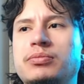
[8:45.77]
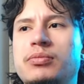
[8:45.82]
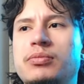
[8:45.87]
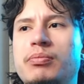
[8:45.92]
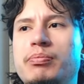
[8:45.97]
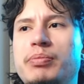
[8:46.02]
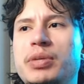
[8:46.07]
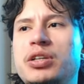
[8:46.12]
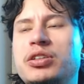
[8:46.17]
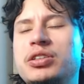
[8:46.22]

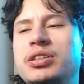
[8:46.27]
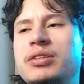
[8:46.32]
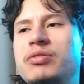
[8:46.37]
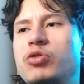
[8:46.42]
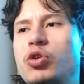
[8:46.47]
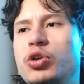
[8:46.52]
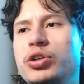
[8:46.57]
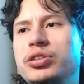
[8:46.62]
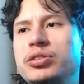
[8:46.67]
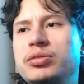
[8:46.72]
Because the
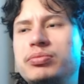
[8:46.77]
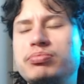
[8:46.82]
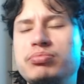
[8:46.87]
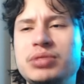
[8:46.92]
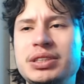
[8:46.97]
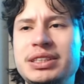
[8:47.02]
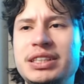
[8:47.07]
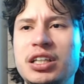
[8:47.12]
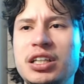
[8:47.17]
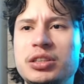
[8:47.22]
voice
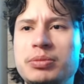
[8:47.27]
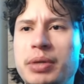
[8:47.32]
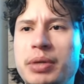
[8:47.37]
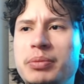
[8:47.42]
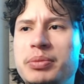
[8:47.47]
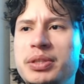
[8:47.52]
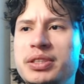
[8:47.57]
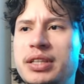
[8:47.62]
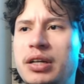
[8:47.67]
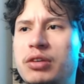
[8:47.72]
does
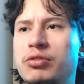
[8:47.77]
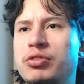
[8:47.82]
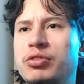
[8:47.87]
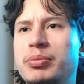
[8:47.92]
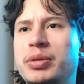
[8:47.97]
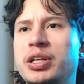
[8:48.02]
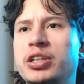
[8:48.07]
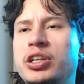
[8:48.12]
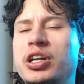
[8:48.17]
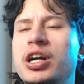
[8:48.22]
maybe sound
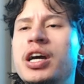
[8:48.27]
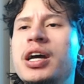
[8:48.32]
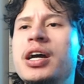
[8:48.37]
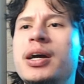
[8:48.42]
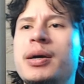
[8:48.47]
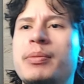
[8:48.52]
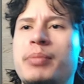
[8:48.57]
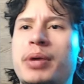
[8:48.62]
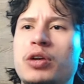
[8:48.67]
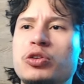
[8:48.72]
familiar,
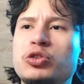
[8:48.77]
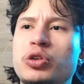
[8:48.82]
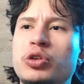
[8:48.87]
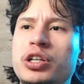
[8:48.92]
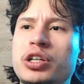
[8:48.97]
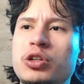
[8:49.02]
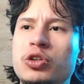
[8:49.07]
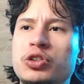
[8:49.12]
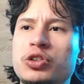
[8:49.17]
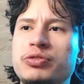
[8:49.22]
but also
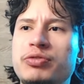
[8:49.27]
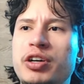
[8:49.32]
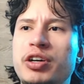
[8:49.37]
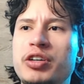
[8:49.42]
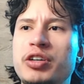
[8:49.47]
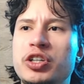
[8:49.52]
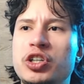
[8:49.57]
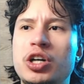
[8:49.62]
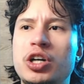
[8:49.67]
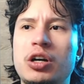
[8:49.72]
he looks very
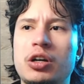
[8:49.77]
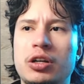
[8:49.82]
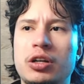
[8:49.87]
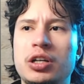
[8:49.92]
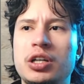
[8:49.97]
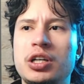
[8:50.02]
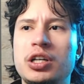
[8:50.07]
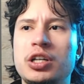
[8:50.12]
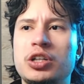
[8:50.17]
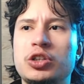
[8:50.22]
young.
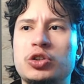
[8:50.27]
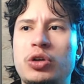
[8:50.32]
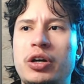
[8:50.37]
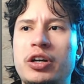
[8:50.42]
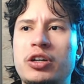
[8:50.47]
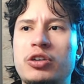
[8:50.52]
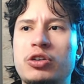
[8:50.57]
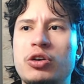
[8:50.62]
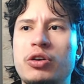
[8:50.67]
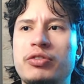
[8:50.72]
So I
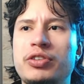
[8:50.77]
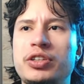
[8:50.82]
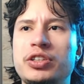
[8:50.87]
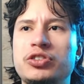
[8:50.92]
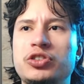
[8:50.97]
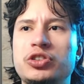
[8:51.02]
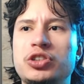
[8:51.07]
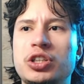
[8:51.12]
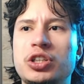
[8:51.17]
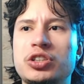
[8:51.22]
don't know if
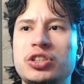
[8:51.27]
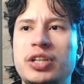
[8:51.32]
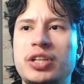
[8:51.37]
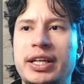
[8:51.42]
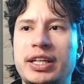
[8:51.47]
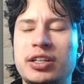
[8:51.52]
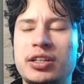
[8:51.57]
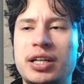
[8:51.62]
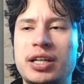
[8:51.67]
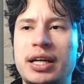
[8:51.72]
he's just like
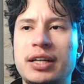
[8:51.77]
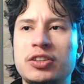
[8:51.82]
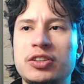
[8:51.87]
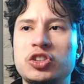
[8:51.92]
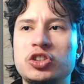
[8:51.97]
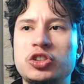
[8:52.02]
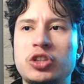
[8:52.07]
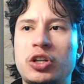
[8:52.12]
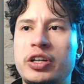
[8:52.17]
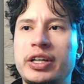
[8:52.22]
kind of
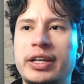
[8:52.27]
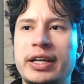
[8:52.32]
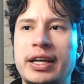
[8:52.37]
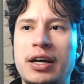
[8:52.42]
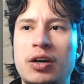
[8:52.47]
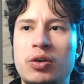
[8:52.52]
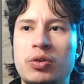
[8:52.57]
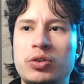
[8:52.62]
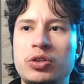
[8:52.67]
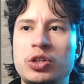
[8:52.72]
starting
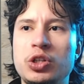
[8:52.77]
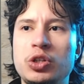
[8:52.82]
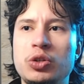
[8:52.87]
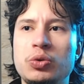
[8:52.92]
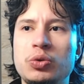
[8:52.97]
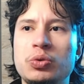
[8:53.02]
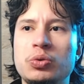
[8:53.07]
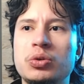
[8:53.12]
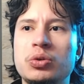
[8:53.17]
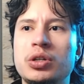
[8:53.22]
out
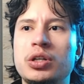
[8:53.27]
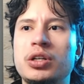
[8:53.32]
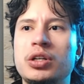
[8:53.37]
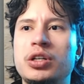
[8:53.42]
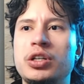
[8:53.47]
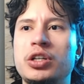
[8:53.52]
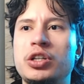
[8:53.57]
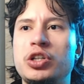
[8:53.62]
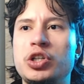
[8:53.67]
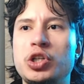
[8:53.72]
new
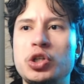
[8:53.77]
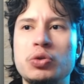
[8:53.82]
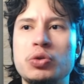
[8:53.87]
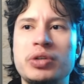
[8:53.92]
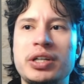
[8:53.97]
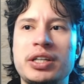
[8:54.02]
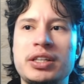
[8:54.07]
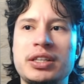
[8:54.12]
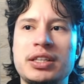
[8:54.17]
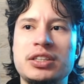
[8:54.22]
new
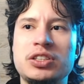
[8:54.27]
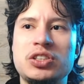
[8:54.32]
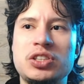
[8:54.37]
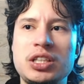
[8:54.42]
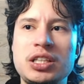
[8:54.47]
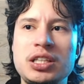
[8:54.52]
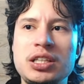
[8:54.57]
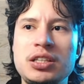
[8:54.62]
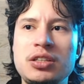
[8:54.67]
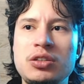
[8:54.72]
in the
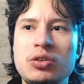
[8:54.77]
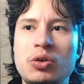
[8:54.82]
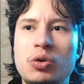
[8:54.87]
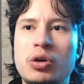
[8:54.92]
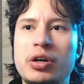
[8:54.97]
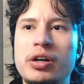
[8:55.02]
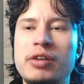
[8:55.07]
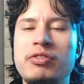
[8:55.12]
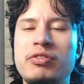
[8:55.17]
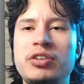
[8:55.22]
scene or
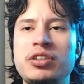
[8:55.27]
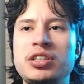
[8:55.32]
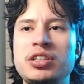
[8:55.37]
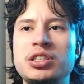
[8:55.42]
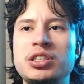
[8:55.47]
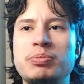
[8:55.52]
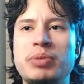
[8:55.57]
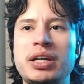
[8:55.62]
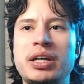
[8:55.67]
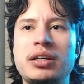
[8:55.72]
if he's
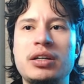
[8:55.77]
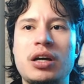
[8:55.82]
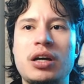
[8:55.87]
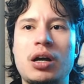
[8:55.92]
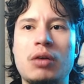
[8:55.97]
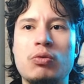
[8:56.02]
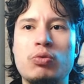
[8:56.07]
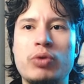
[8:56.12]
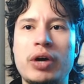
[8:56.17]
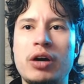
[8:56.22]
been
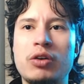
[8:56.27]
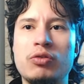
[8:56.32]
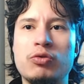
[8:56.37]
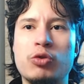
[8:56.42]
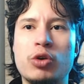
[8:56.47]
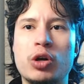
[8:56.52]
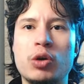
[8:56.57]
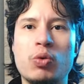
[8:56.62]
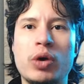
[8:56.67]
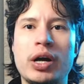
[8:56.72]
around
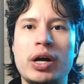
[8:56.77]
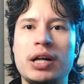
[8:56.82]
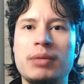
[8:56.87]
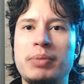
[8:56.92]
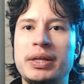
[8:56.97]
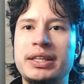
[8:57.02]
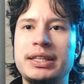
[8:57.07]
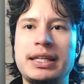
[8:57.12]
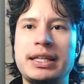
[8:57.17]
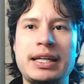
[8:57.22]
for a while,
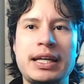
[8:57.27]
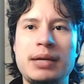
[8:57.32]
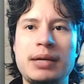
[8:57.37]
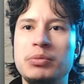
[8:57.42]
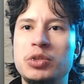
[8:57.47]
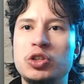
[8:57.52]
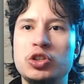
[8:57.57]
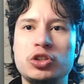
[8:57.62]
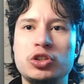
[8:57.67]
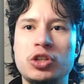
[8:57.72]
but the name
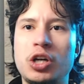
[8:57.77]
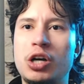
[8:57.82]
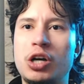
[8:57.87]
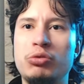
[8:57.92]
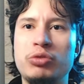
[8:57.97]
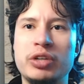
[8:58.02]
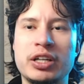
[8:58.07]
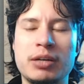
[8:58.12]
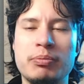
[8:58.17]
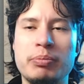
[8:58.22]
does not
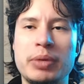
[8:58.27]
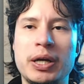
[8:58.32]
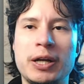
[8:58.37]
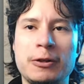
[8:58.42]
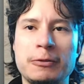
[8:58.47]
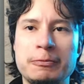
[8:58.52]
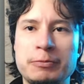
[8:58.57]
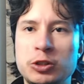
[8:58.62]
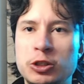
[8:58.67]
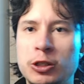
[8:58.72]
ring a bell.
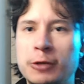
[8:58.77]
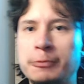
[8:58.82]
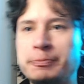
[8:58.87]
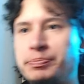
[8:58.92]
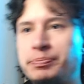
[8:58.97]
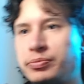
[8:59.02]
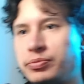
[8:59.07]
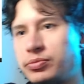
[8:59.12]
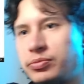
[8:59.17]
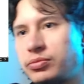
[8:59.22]
So
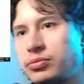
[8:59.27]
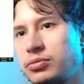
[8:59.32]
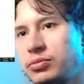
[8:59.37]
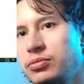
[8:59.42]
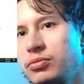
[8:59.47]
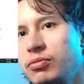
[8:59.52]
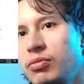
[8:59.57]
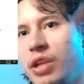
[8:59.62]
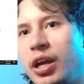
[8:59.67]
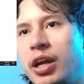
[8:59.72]

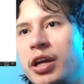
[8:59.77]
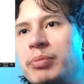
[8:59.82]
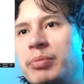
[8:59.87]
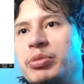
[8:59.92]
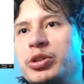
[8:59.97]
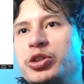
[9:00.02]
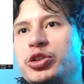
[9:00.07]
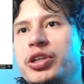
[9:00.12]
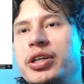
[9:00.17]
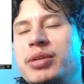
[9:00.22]
I
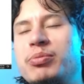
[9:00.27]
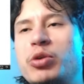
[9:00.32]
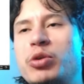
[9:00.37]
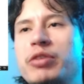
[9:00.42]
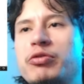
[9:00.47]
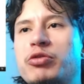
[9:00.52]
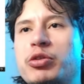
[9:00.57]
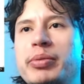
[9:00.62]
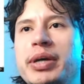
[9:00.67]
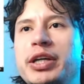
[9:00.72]
appreciate more
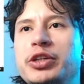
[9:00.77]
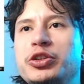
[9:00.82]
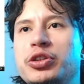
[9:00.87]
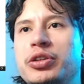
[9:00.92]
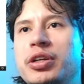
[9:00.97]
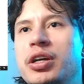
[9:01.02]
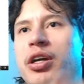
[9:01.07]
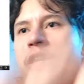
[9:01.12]
information.